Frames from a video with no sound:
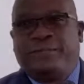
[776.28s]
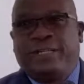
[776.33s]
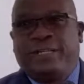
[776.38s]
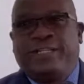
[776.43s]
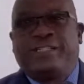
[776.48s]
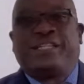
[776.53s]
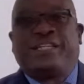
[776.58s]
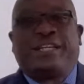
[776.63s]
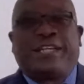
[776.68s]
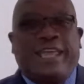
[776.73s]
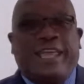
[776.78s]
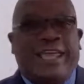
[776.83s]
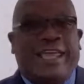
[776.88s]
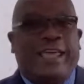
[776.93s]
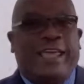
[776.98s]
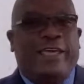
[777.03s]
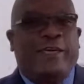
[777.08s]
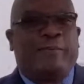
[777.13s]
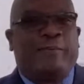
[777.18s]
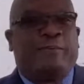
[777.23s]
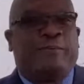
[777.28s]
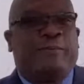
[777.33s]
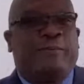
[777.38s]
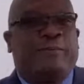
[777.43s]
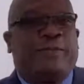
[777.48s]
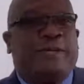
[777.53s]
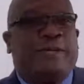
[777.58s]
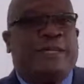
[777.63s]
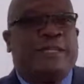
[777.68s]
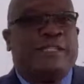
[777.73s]
She came,
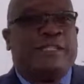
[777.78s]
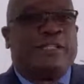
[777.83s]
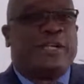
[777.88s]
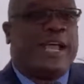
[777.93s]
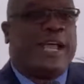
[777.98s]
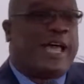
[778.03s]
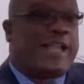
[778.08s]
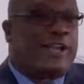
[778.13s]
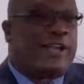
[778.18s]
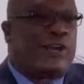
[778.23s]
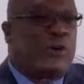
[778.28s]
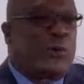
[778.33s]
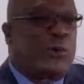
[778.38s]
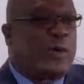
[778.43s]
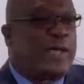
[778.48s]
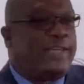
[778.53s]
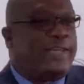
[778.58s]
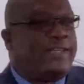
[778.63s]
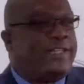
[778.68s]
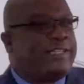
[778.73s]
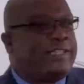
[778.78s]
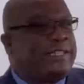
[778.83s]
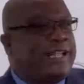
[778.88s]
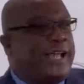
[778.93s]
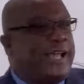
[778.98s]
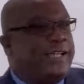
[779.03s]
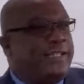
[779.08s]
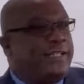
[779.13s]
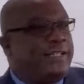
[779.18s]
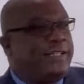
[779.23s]
she had a look at the
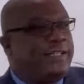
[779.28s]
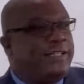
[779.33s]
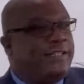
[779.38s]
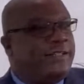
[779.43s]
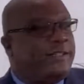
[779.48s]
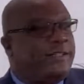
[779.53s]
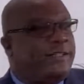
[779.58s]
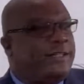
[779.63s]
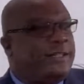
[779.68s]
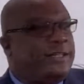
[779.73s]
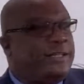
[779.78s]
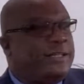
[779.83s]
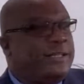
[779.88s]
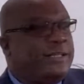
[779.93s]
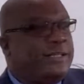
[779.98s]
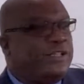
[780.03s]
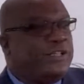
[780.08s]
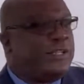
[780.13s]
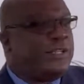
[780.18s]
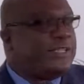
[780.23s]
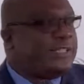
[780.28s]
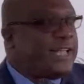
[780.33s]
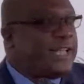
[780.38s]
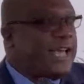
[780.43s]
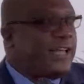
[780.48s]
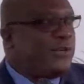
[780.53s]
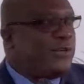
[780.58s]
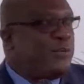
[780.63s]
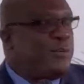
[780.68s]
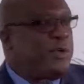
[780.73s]
site. She
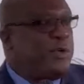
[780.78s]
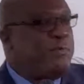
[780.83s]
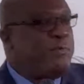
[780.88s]
sat with